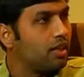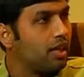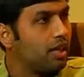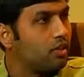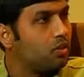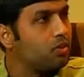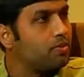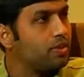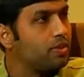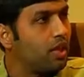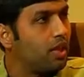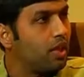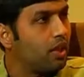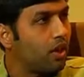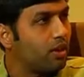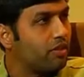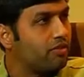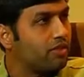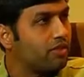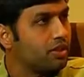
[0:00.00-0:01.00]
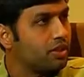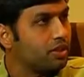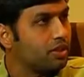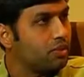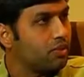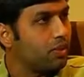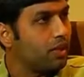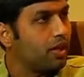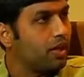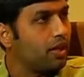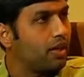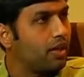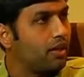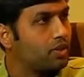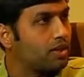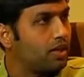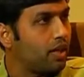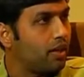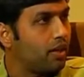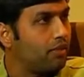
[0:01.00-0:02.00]
Uppsala conference, where I
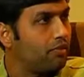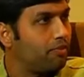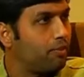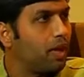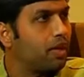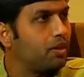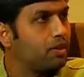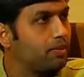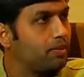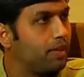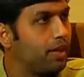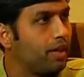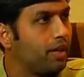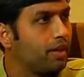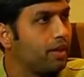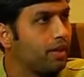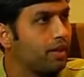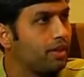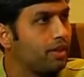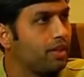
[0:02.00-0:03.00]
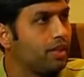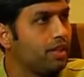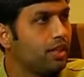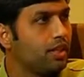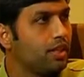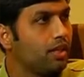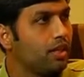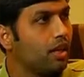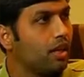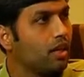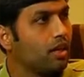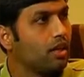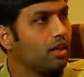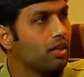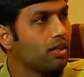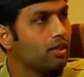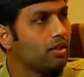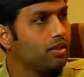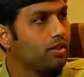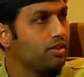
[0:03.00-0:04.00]
was kind of participating in
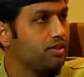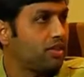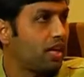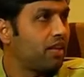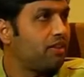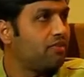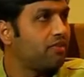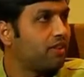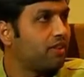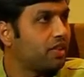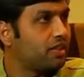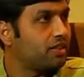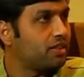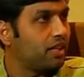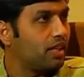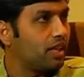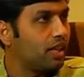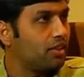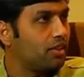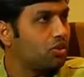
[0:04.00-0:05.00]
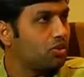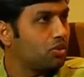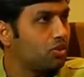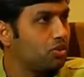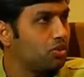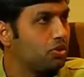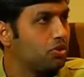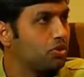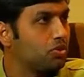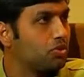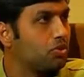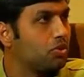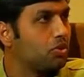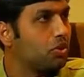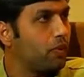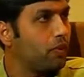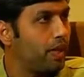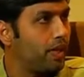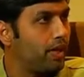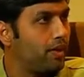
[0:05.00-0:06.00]
the design fest, and I chose to
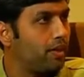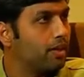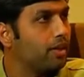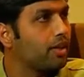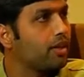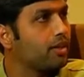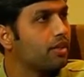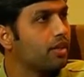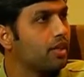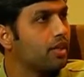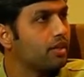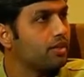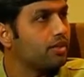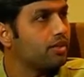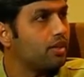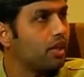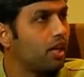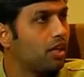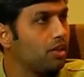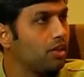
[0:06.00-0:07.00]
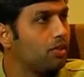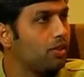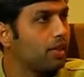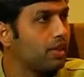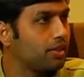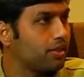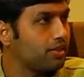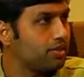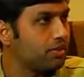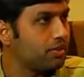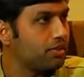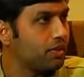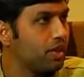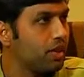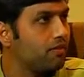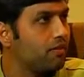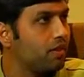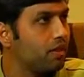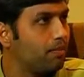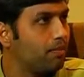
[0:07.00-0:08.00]
quit it and then start doing test-driven
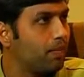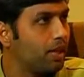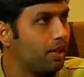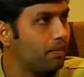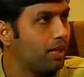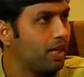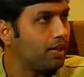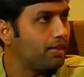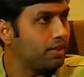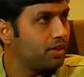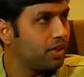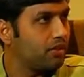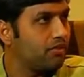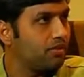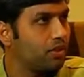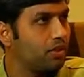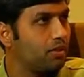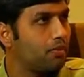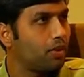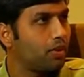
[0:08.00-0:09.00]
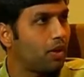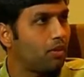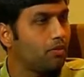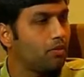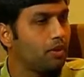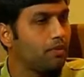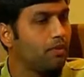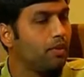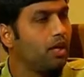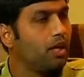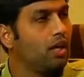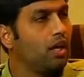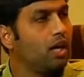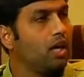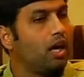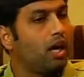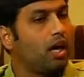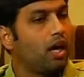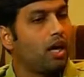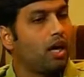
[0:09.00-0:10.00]
development myself on the problem.
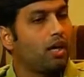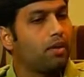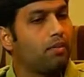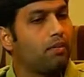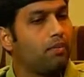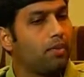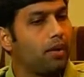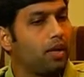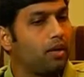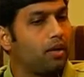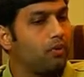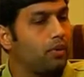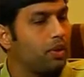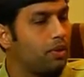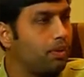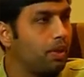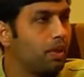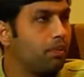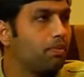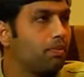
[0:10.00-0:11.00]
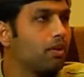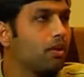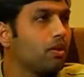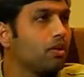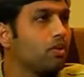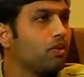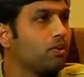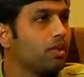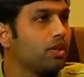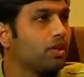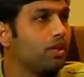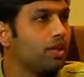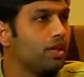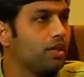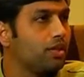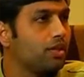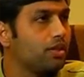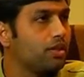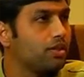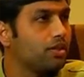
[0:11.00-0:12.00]
I paired with people over the
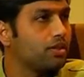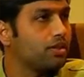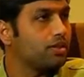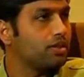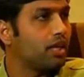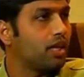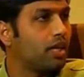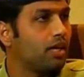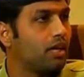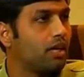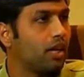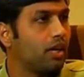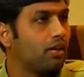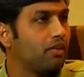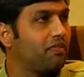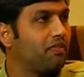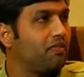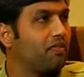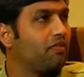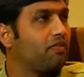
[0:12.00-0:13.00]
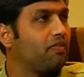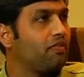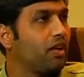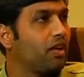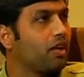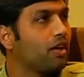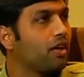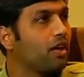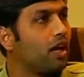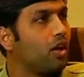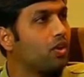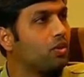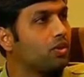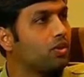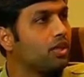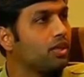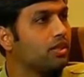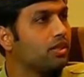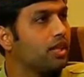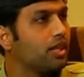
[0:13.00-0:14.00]
years and kind of figured out
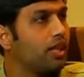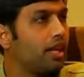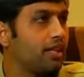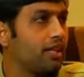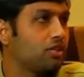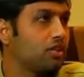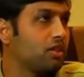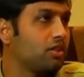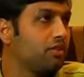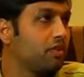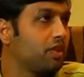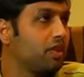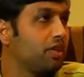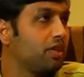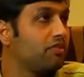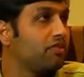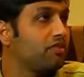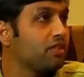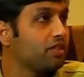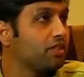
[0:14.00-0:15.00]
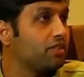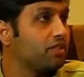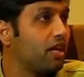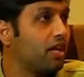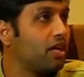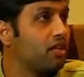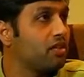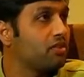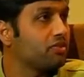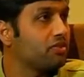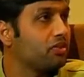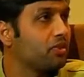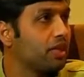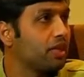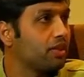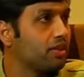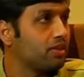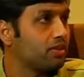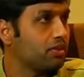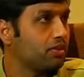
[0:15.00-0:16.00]
that there are actually very different styles of
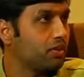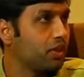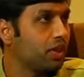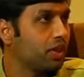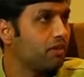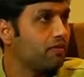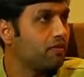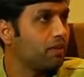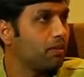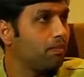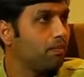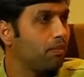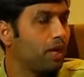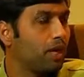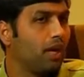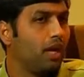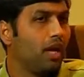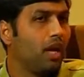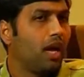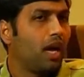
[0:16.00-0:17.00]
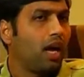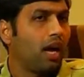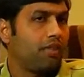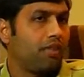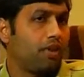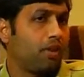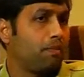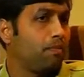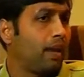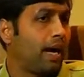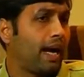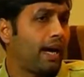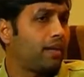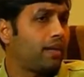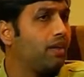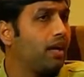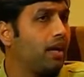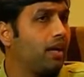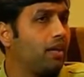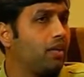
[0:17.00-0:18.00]
doing test-driven development. I think back
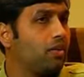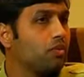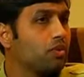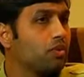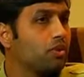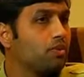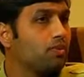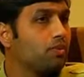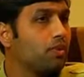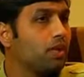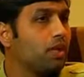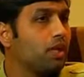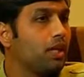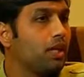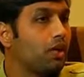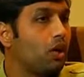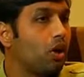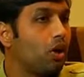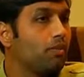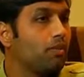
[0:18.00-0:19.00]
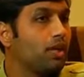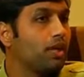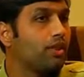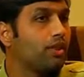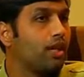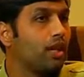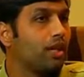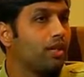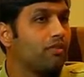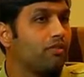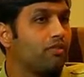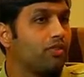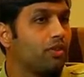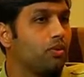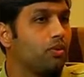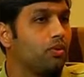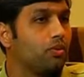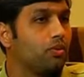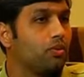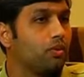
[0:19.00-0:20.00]
then it was pretty common that if
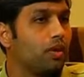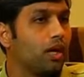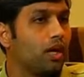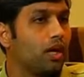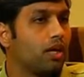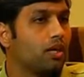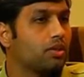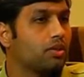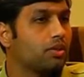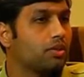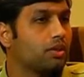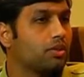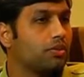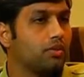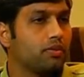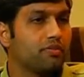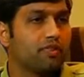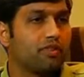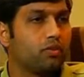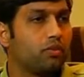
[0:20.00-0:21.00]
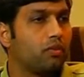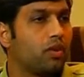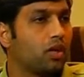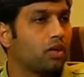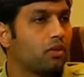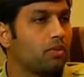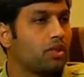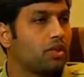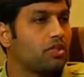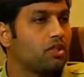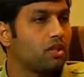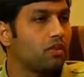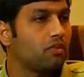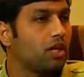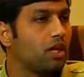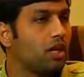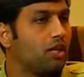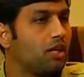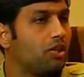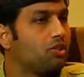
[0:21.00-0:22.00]
you worked with
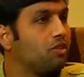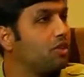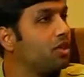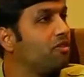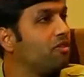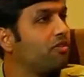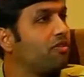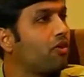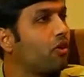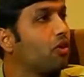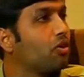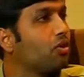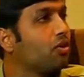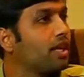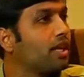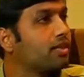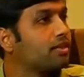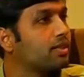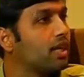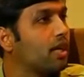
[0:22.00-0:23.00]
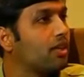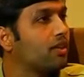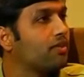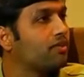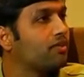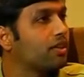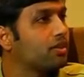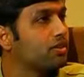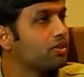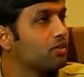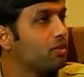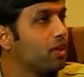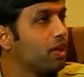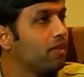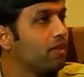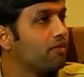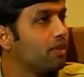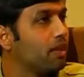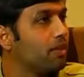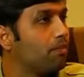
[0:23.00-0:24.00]
someone and you didn't follow their style of test-driven
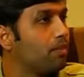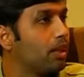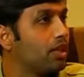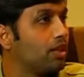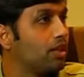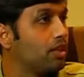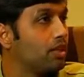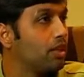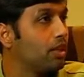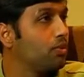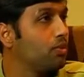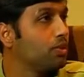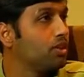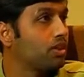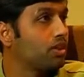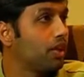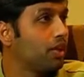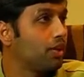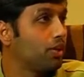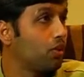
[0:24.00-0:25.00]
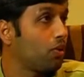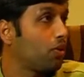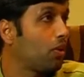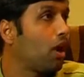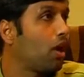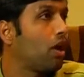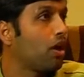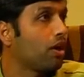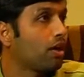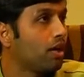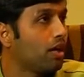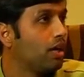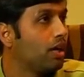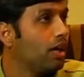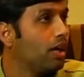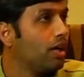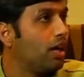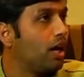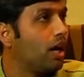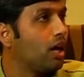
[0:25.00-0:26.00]
development, then they would say you're wrong.
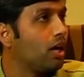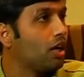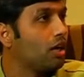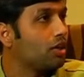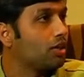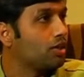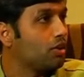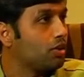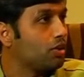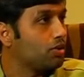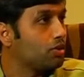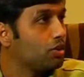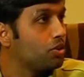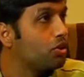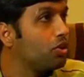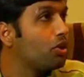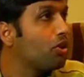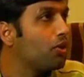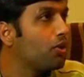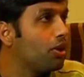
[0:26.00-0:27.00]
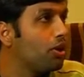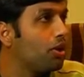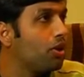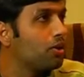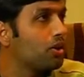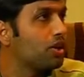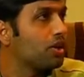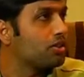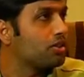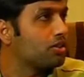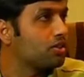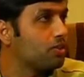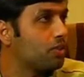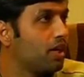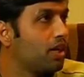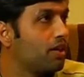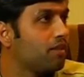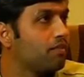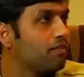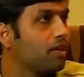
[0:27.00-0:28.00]
You don't know
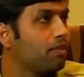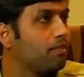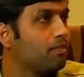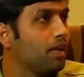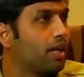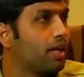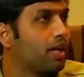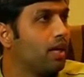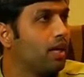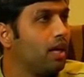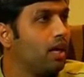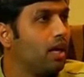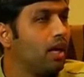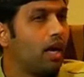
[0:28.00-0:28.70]
test-driven development. Mm-hmm.